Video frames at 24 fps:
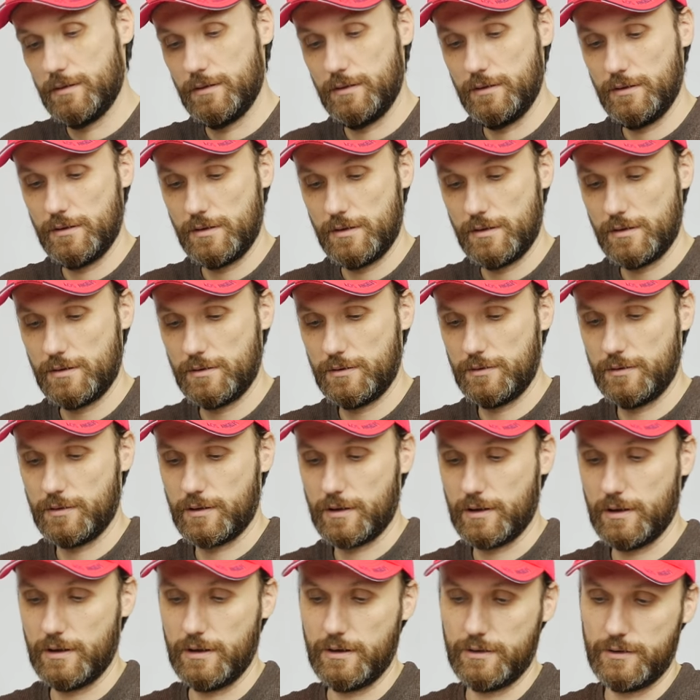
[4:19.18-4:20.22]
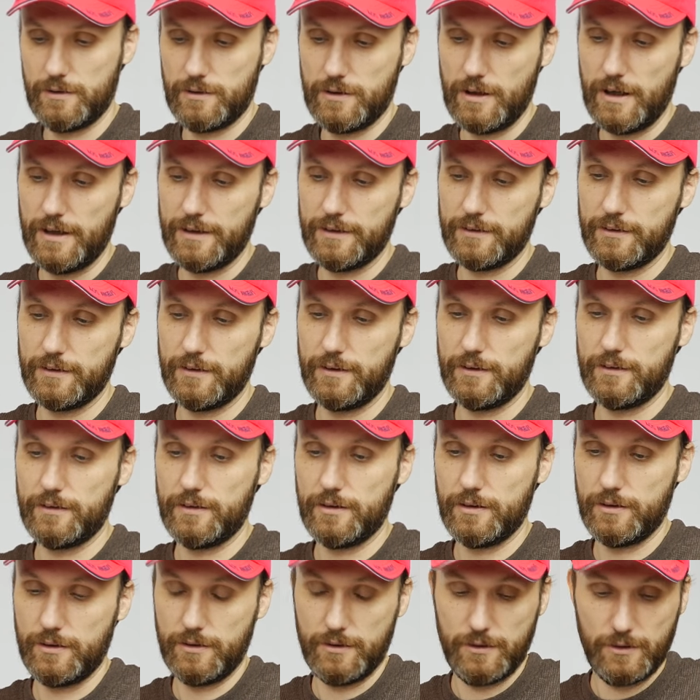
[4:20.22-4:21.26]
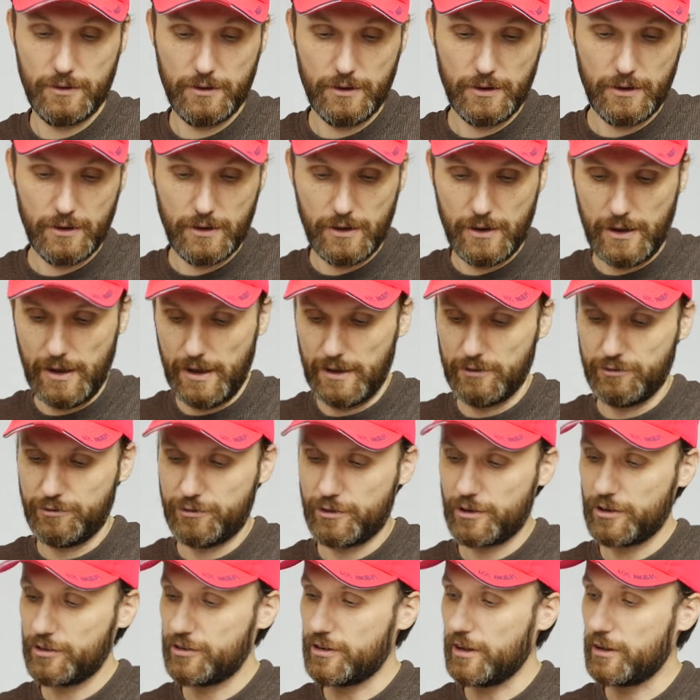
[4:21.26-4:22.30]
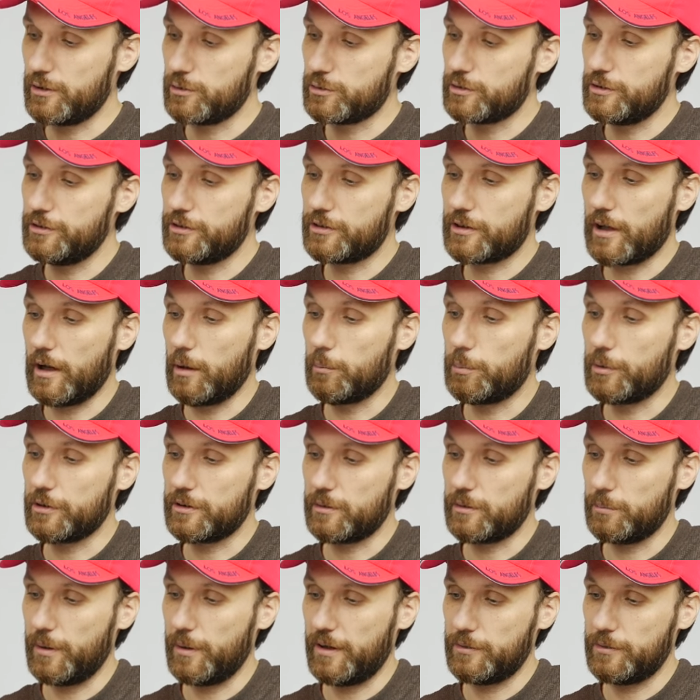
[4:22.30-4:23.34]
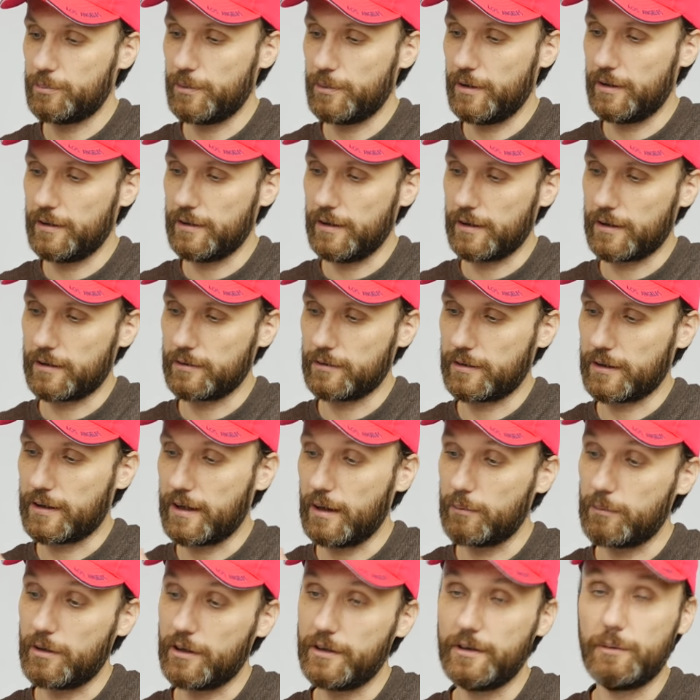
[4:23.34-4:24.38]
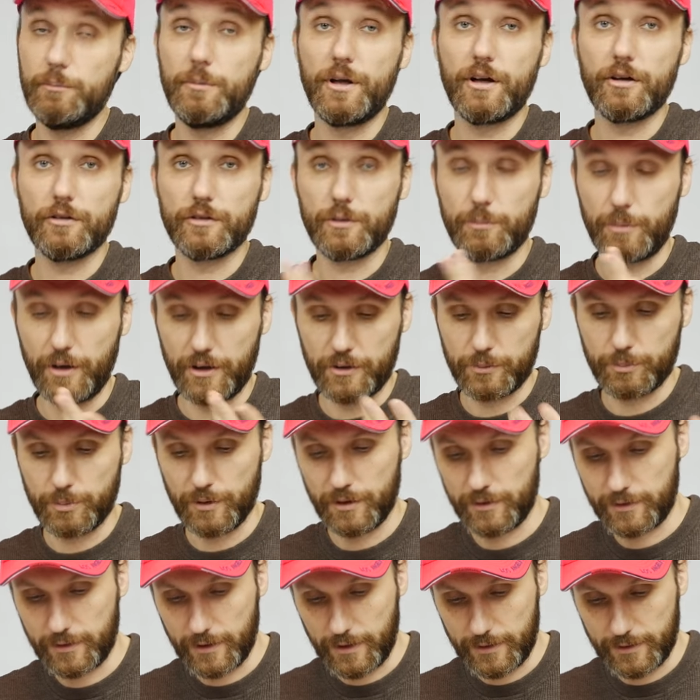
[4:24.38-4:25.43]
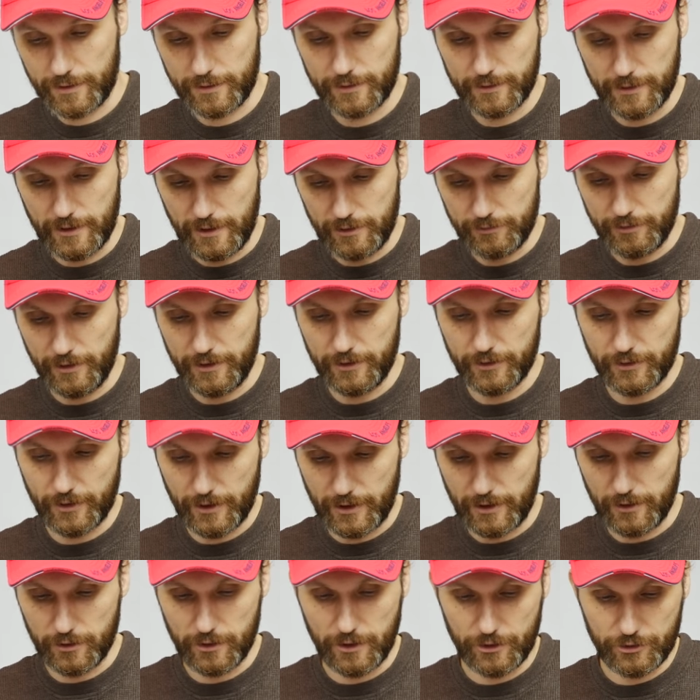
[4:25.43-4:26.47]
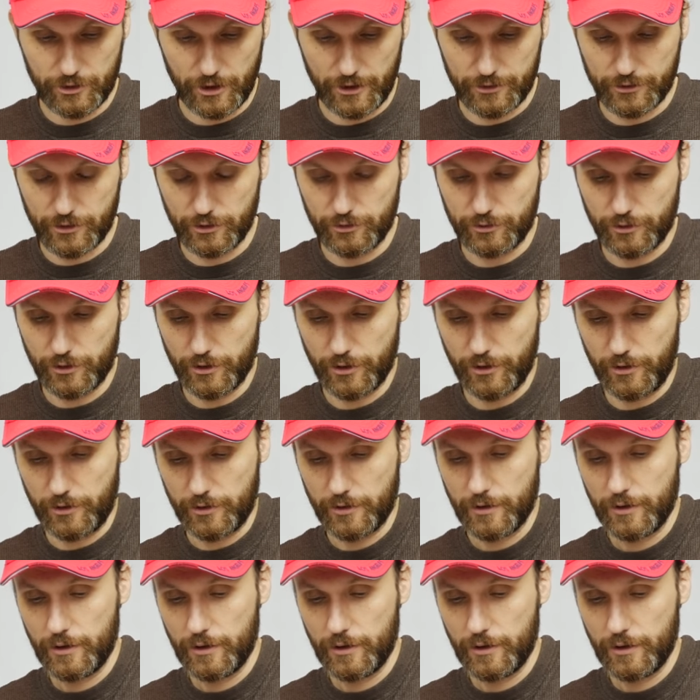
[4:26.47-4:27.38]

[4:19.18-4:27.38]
There, okay, tighten it. And first I usually just kind of put the base plate, like the camera in the middle of the base plate. And then if anything, I'll adjust it further.